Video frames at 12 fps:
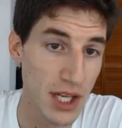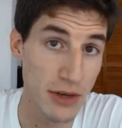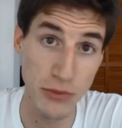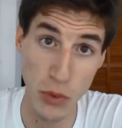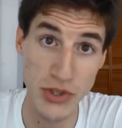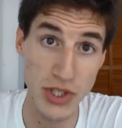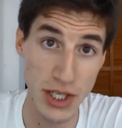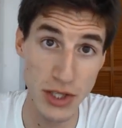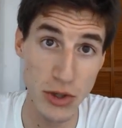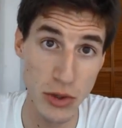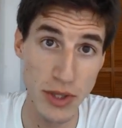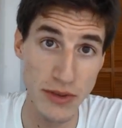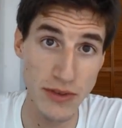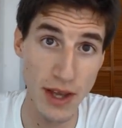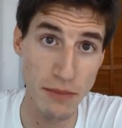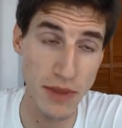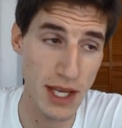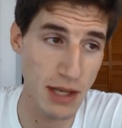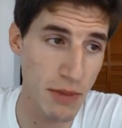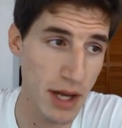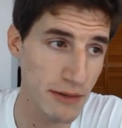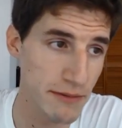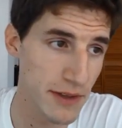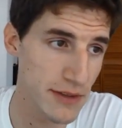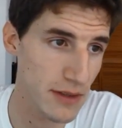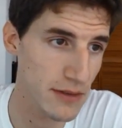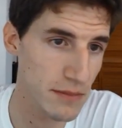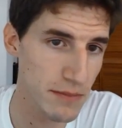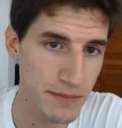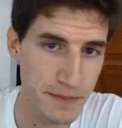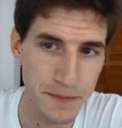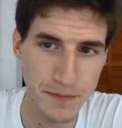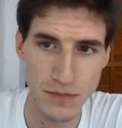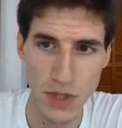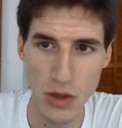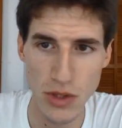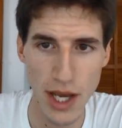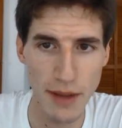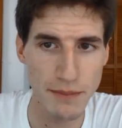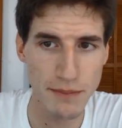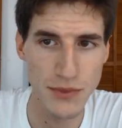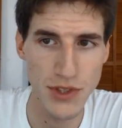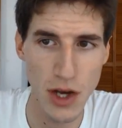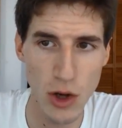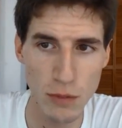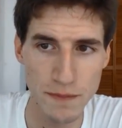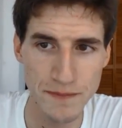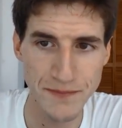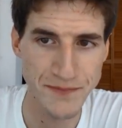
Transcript: And unfortunately, they're doing the same thing in modern physics. Okay, so